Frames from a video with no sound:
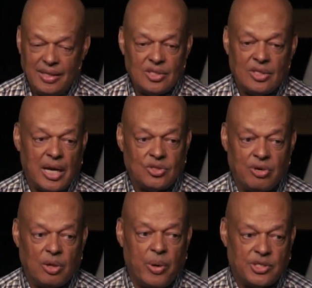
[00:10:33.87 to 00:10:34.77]
These are not
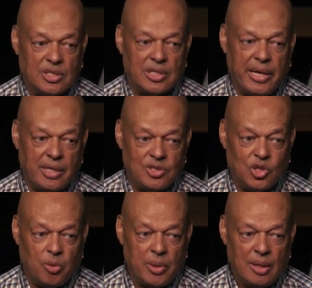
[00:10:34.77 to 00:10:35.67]
trick questions, ladies and
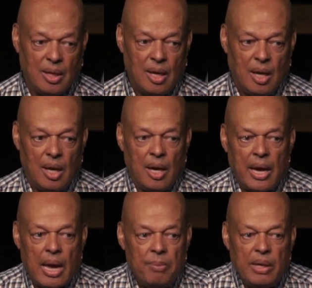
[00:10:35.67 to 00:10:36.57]
gentlemen.
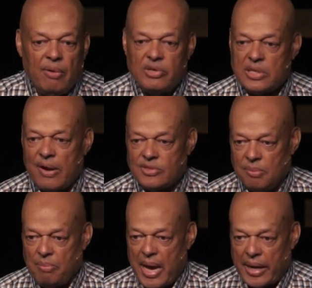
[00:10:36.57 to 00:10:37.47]
How many of us have
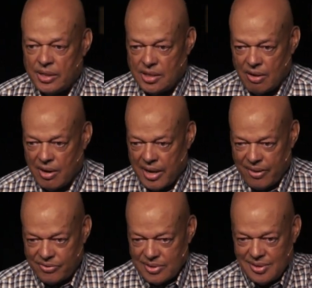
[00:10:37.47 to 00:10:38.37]
some baggage in our
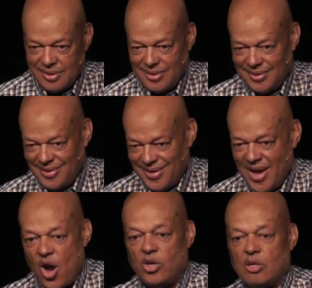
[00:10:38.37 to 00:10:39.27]
lives?
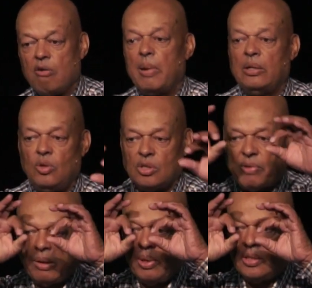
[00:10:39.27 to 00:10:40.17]
Okay, so everybody do
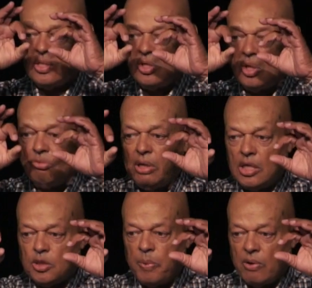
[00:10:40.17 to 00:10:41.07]
this right quick. These are your
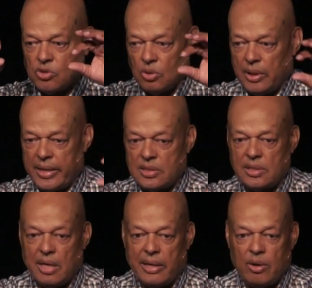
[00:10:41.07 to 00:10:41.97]
3D spiritual
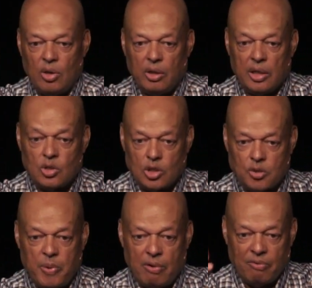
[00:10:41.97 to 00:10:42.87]
glasses. They allow you to look into the
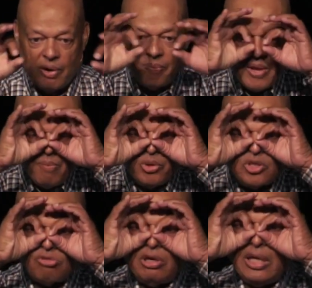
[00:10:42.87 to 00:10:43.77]
spirit realm.
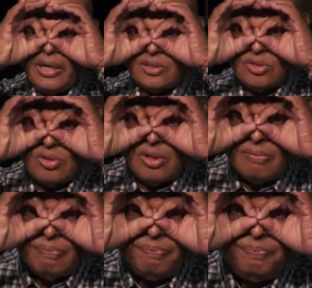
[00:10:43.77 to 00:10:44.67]
Put your 3D glasses on.